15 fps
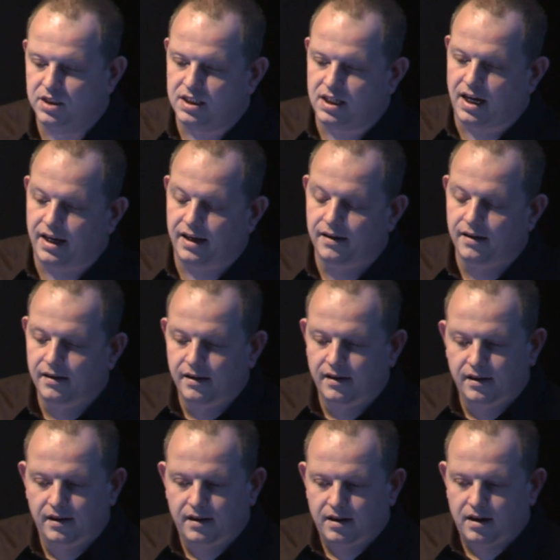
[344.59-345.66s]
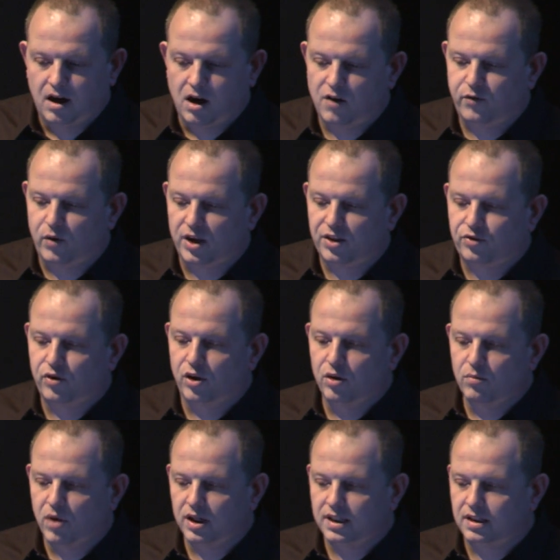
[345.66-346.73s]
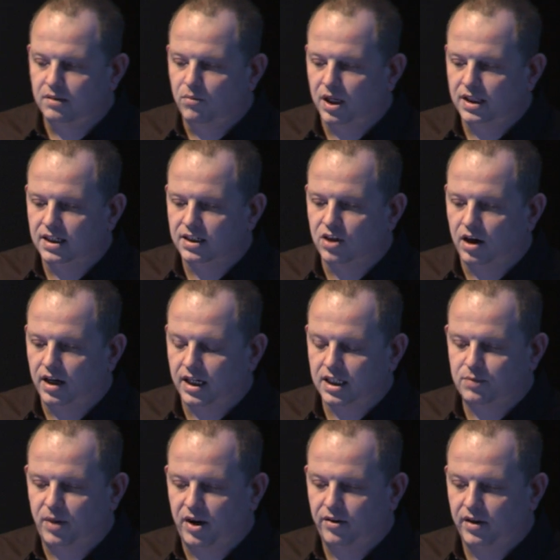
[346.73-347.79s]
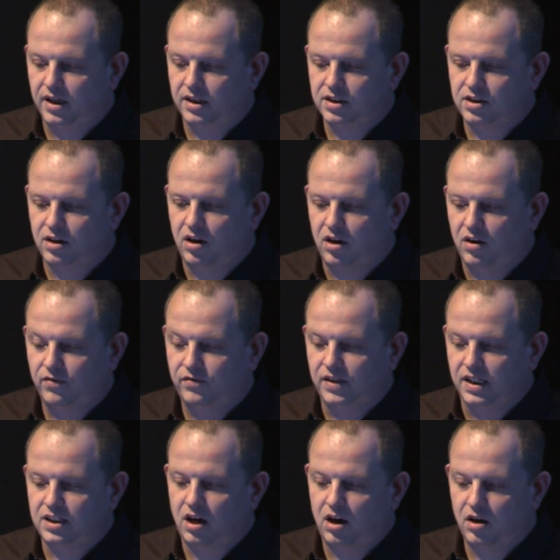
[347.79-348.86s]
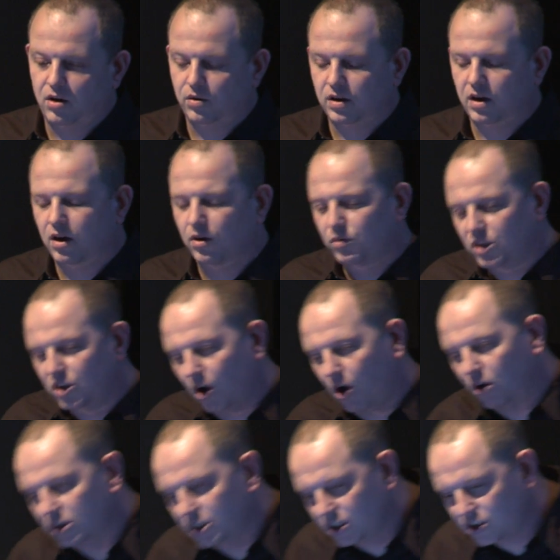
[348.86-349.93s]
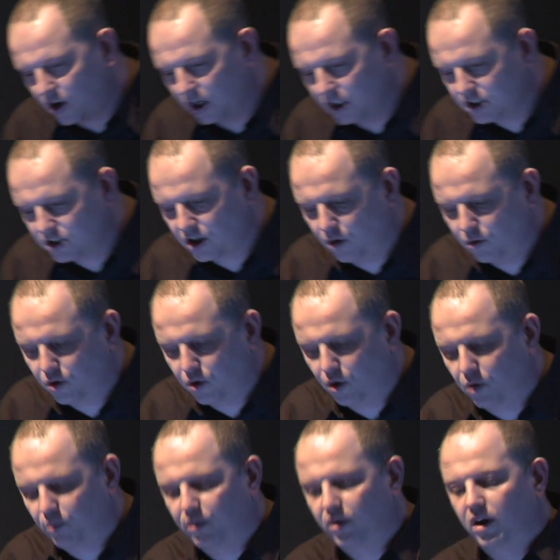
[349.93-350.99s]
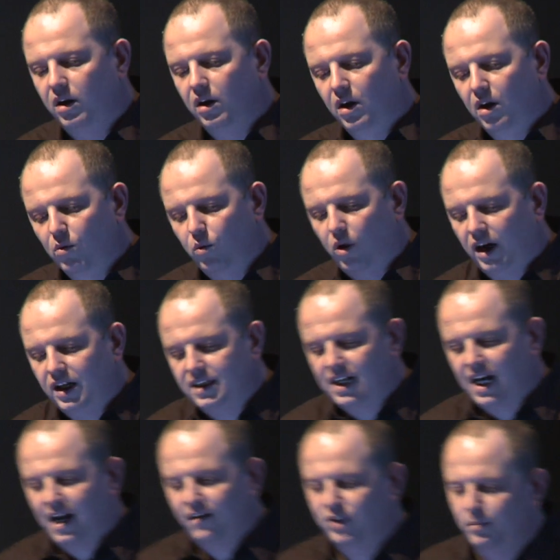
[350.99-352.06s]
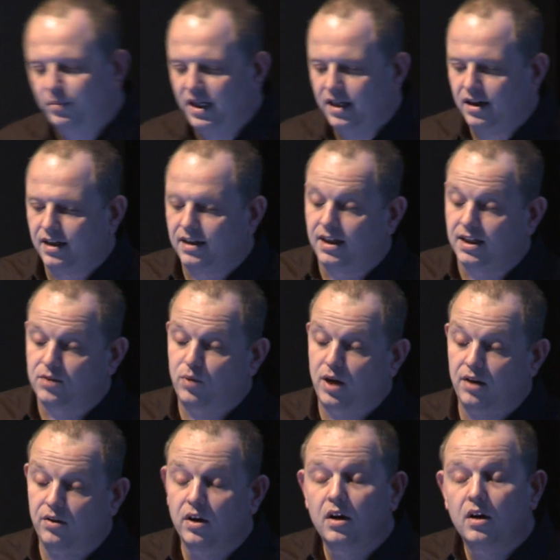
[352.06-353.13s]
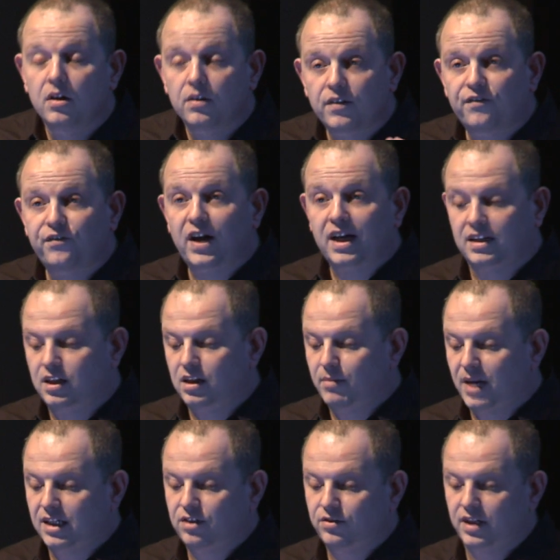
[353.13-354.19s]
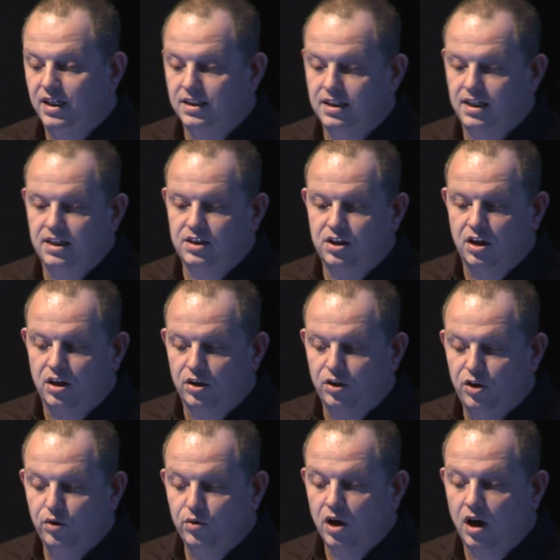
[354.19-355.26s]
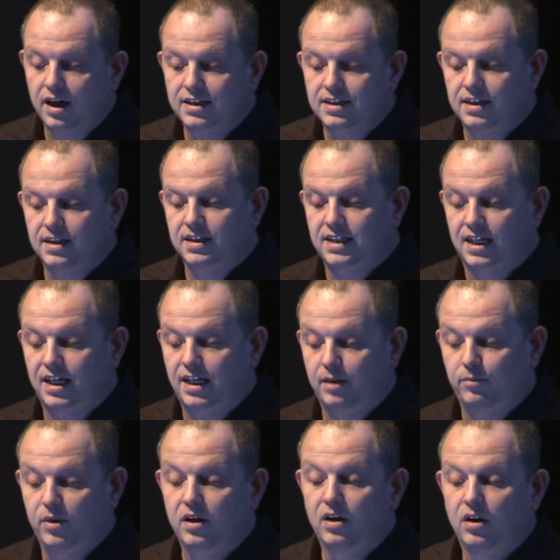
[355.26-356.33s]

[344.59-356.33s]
say, halfway through my design experience of this whole, oh God, design's so corporate, why does it have to be like this? Well, the fact of the matter is that you guys in the team